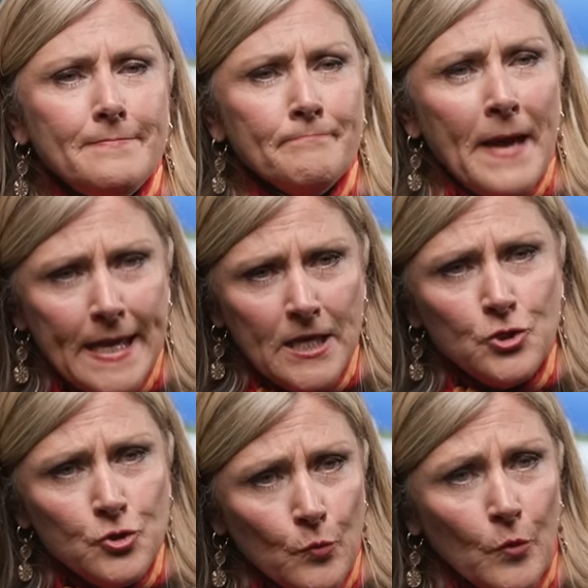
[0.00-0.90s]
making
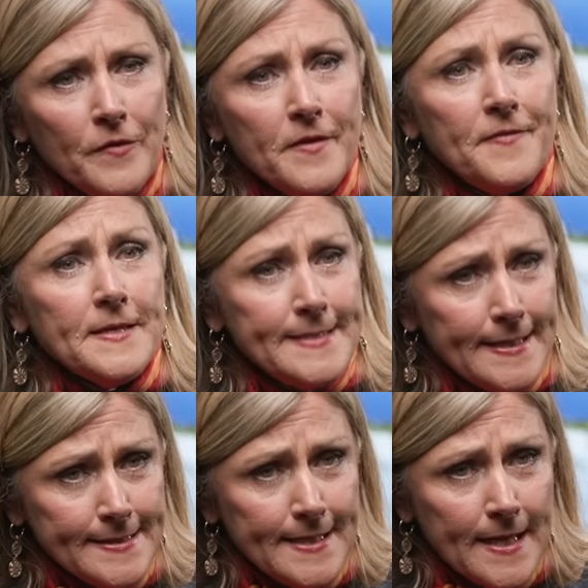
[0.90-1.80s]
sure that the
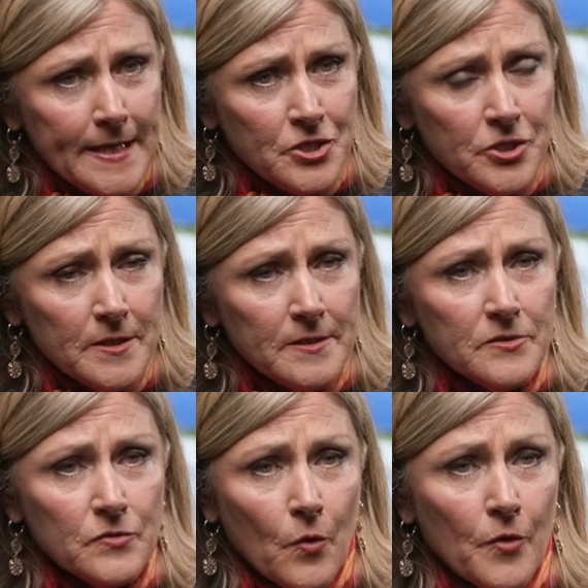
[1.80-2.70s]

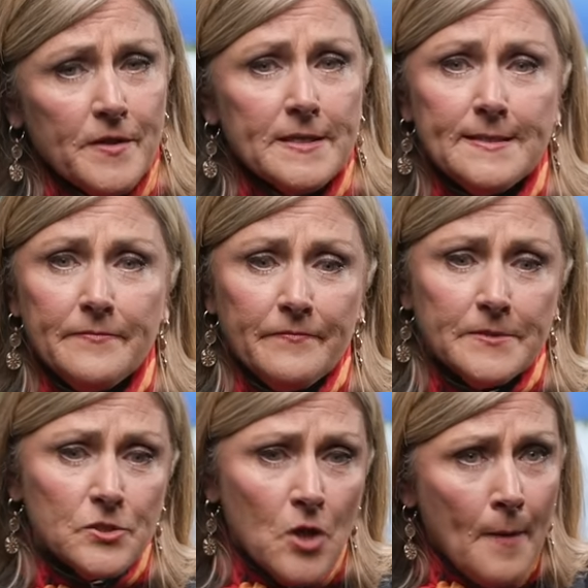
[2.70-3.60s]
destinations or the
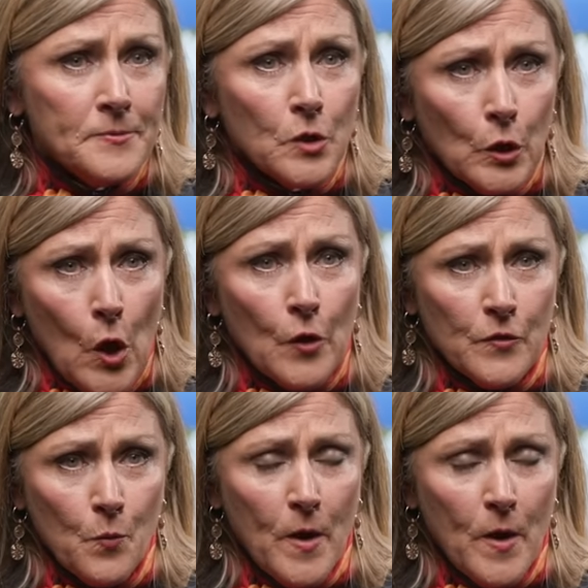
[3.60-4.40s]
stops along the